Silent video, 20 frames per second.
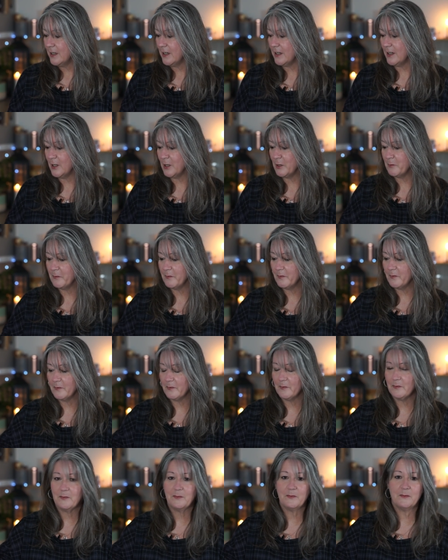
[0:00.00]
I
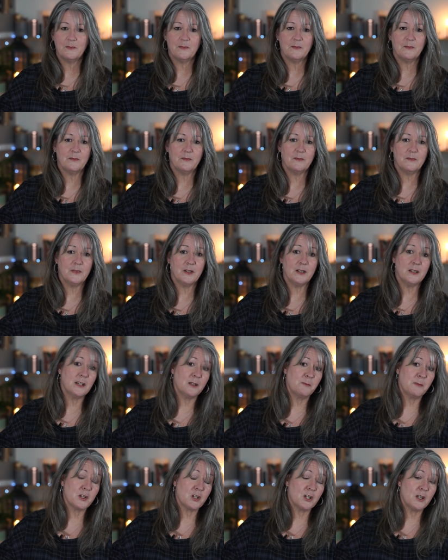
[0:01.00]
didn't
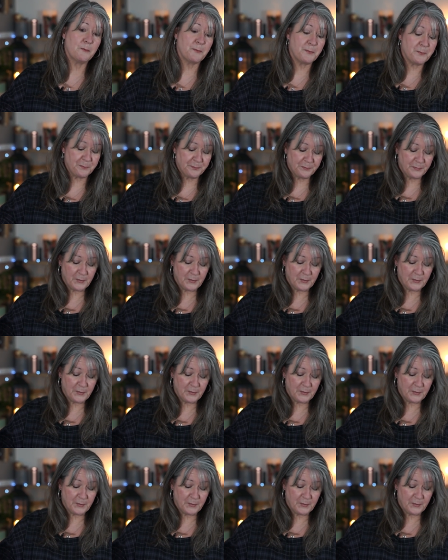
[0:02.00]
get much done.